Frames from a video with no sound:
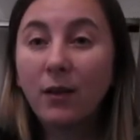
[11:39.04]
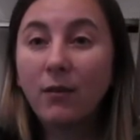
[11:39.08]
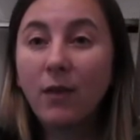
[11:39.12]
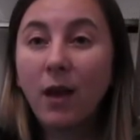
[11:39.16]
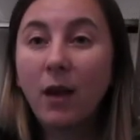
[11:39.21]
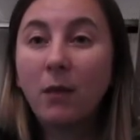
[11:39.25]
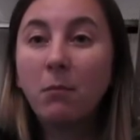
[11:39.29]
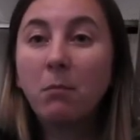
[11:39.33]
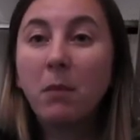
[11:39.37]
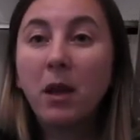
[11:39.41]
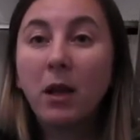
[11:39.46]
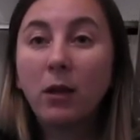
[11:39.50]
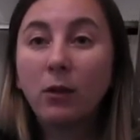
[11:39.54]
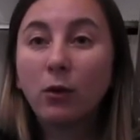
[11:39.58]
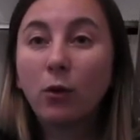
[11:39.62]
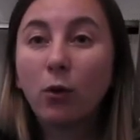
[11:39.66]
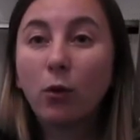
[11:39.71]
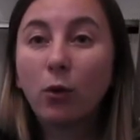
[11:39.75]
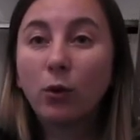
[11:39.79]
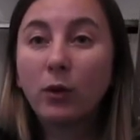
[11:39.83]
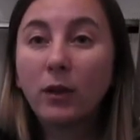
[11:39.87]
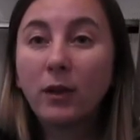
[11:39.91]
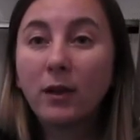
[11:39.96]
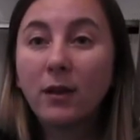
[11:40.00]
than male
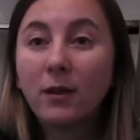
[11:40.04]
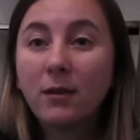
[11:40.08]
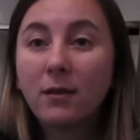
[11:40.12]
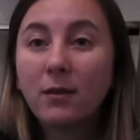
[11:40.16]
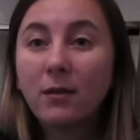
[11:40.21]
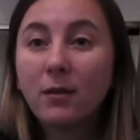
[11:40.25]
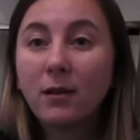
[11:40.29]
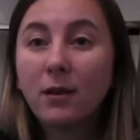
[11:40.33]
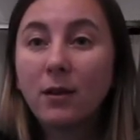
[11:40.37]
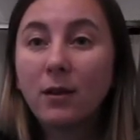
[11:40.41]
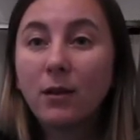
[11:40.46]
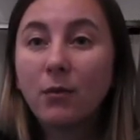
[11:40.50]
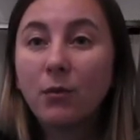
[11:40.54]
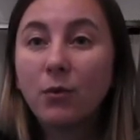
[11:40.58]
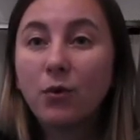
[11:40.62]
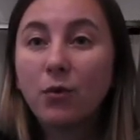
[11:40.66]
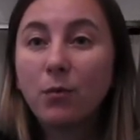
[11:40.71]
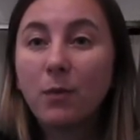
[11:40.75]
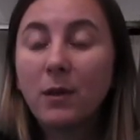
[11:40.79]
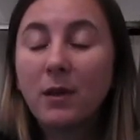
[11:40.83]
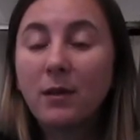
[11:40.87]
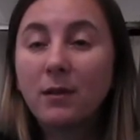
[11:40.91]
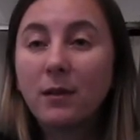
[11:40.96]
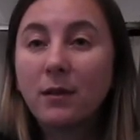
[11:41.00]
colleagues, which
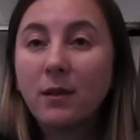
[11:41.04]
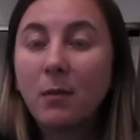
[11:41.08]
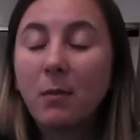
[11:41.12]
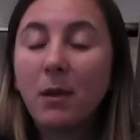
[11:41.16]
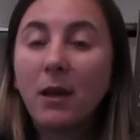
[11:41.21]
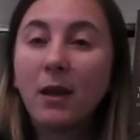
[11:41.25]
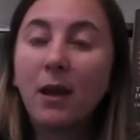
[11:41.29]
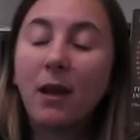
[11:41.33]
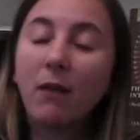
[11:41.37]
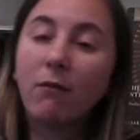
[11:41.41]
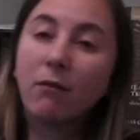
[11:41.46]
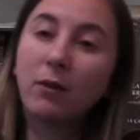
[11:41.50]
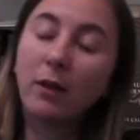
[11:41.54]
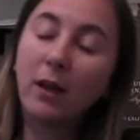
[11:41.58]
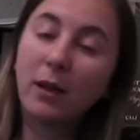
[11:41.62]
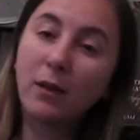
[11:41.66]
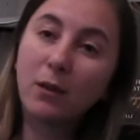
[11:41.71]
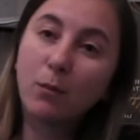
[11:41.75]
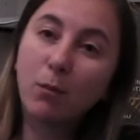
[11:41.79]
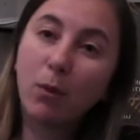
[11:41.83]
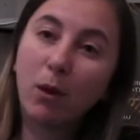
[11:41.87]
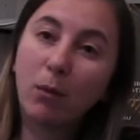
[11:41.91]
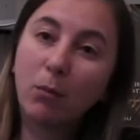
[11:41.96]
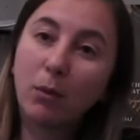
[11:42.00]
means that they may have
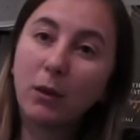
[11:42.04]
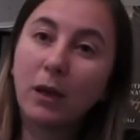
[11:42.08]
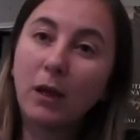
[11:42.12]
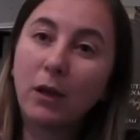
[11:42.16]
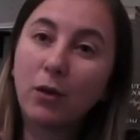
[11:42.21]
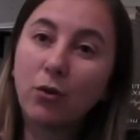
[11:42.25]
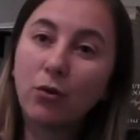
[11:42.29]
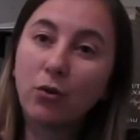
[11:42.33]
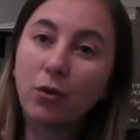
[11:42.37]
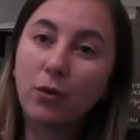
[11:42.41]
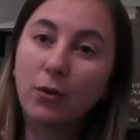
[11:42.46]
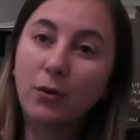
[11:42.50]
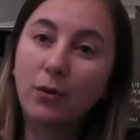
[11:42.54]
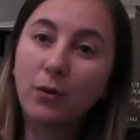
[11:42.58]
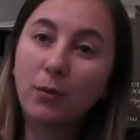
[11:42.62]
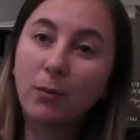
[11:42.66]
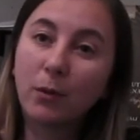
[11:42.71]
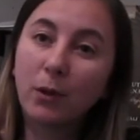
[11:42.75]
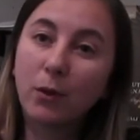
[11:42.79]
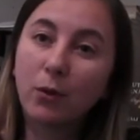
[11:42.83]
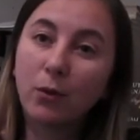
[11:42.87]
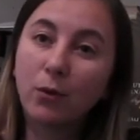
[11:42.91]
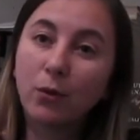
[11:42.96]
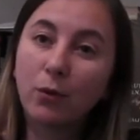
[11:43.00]
less publications
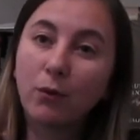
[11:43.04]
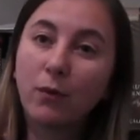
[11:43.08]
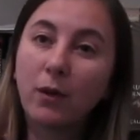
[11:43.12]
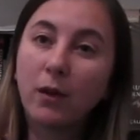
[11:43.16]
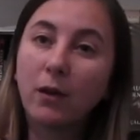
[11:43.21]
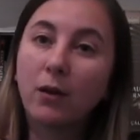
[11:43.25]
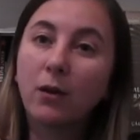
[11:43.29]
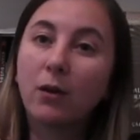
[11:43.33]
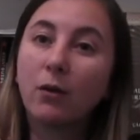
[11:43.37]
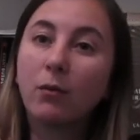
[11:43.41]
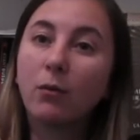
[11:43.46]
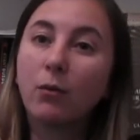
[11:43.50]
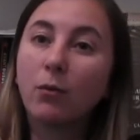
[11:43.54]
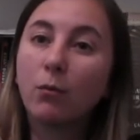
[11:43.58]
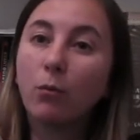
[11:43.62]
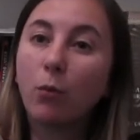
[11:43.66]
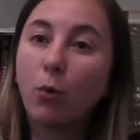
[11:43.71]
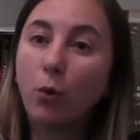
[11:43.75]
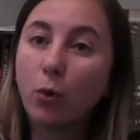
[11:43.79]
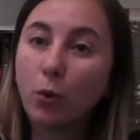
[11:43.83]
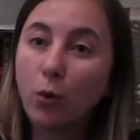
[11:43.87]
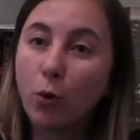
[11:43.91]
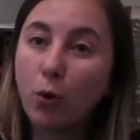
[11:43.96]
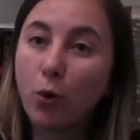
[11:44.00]
because of their
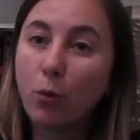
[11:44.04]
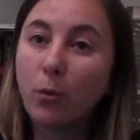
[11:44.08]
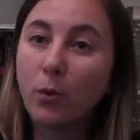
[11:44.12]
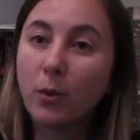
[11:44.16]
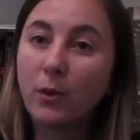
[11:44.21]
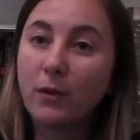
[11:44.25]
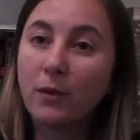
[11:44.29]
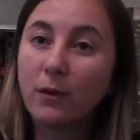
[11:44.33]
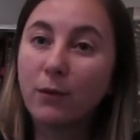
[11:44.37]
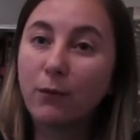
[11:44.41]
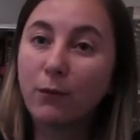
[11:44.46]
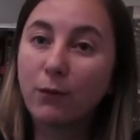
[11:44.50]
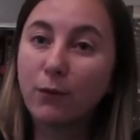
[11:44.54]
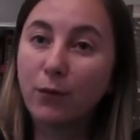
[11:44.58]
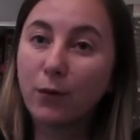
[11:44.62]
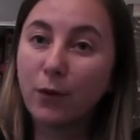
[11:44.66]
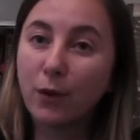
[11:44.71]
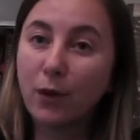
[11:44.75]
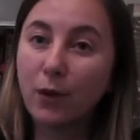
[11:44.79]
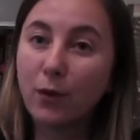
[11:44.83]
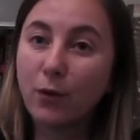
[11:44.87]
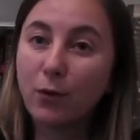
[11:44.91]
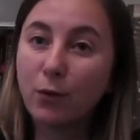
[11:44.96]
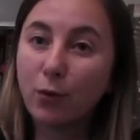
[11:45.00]
more cooperative
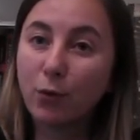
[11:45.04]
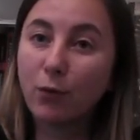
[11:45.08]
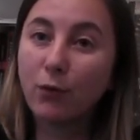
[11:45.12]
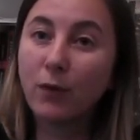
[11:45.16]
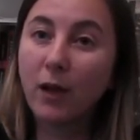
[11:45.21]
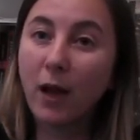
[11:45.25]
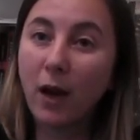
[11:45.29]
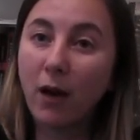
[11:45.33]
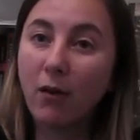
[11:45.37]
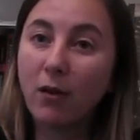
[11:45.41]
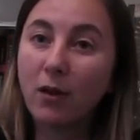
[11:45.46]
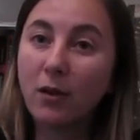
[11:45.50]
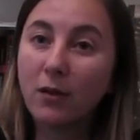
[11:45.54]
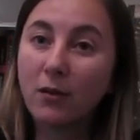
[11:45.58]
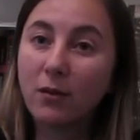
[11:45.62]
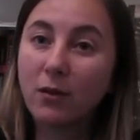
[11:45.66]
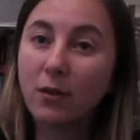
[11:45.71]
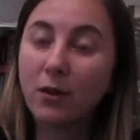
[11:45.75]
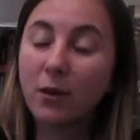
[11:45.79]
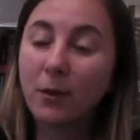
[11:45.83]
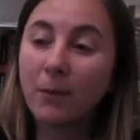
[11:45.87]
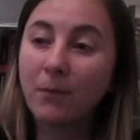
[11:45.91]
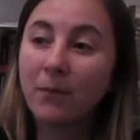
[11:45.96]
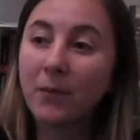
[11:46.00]
sort of
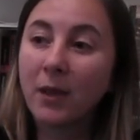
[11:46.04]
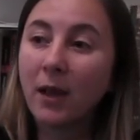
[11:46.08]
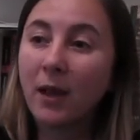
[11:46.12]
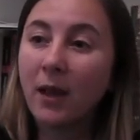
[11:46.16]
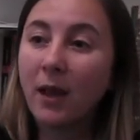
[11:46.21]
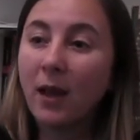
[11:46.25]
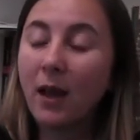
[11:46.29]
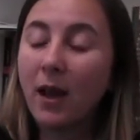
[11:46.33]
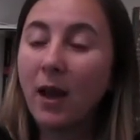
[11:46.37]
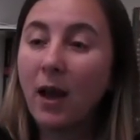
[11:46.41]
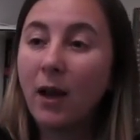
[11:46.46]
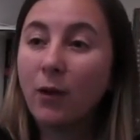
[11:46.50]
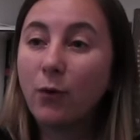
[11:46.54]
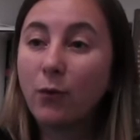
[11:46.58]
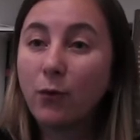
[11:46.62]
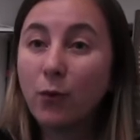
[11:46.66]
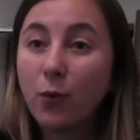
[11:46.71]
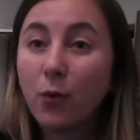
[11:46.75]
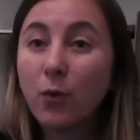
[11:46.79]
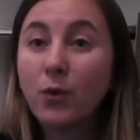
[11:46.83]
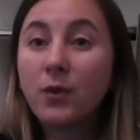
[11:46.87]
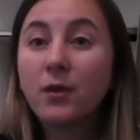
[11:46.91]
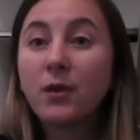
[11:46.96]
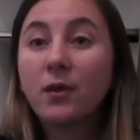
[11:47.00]
character. And of
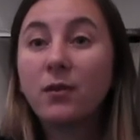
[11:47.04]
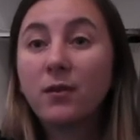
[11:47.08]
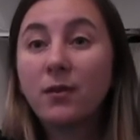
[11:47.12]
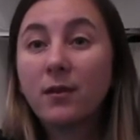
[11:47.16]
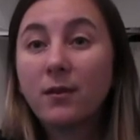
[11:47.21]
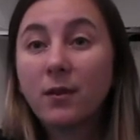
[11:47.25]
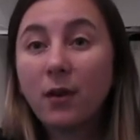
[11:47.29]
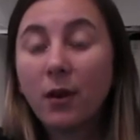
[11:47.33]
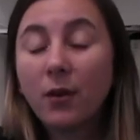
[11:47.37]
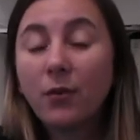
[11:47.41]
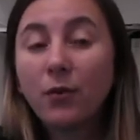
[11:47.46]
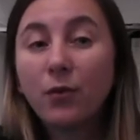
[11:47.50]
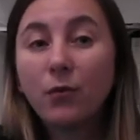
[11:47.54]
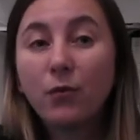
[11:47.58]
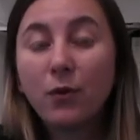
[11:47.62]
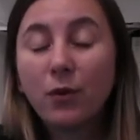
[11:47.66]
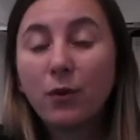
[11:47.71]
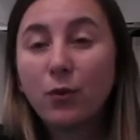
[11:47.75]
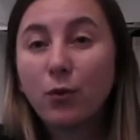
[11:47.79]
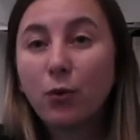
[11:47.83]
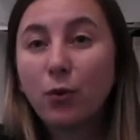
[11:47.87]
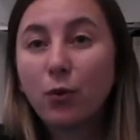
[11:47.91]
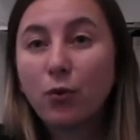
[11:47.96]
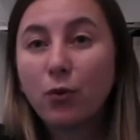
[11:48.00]
course, there's this other
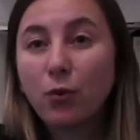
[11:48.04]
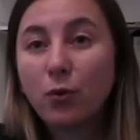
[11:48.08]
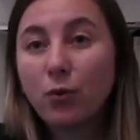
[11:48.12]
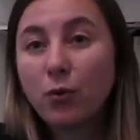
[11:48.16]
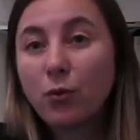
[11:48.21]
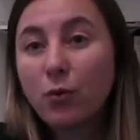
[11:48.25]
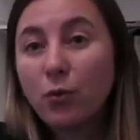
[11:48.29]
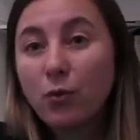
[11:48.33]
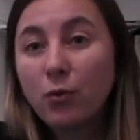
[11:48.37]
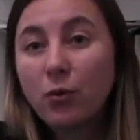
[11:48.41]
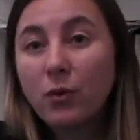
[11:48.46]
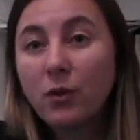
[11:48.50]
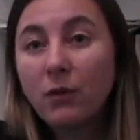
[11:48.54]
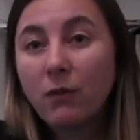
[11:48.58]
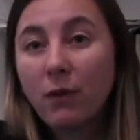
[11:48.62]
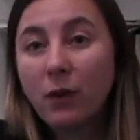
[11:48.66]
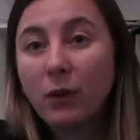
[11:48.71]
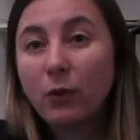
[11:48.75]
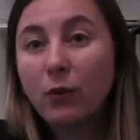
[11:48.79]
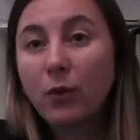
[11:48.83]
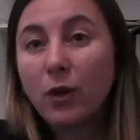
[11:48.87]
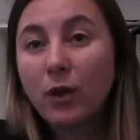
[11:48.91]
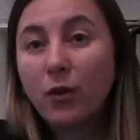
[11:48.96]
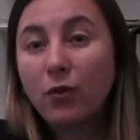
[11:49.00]
research on student
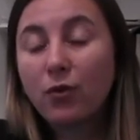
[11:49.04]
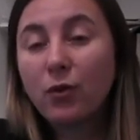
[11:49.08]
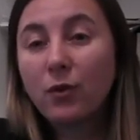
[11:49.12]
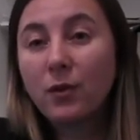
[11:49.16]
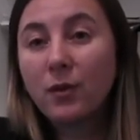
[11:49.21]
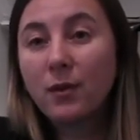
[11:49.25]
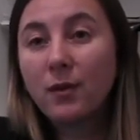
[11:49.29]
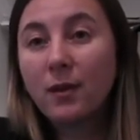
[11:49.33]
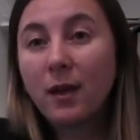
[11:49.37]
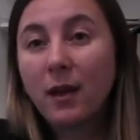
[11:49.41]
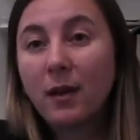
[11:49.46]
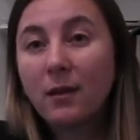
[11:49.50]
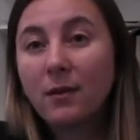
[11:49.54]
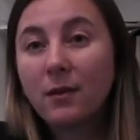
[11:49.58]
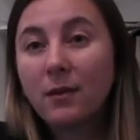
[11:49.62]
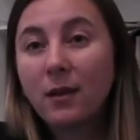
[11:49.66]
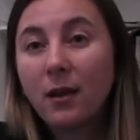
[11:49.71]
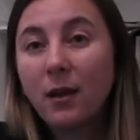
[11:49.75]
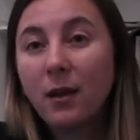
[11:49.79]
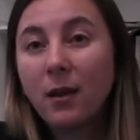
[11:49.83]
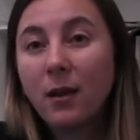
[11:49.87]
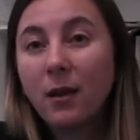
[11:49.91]
evaluations that